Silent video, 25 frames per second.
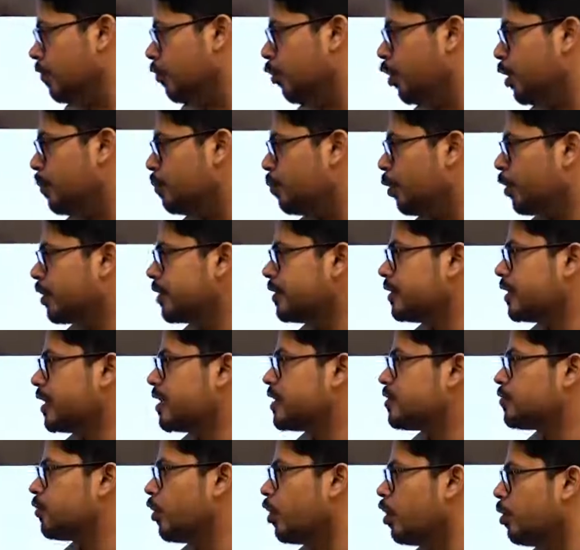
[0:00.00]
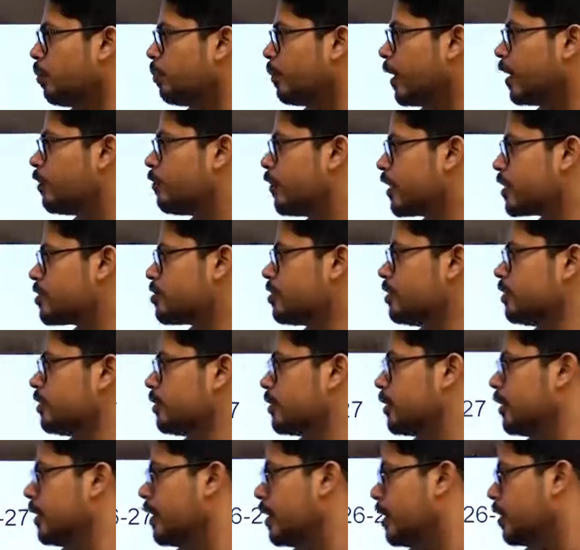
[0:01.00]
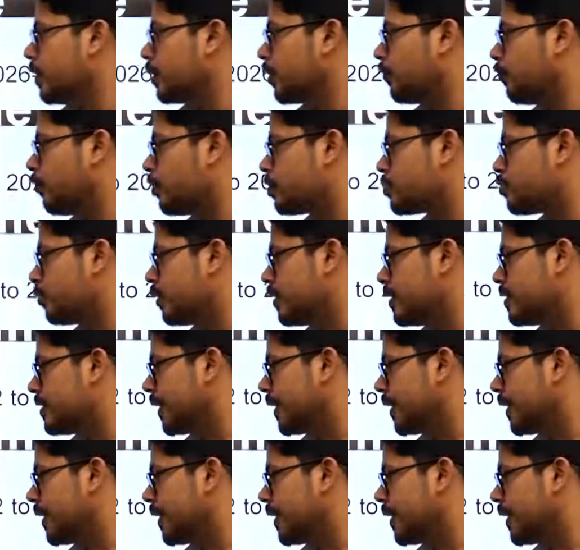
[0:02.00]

important things for manufacturing. The first one is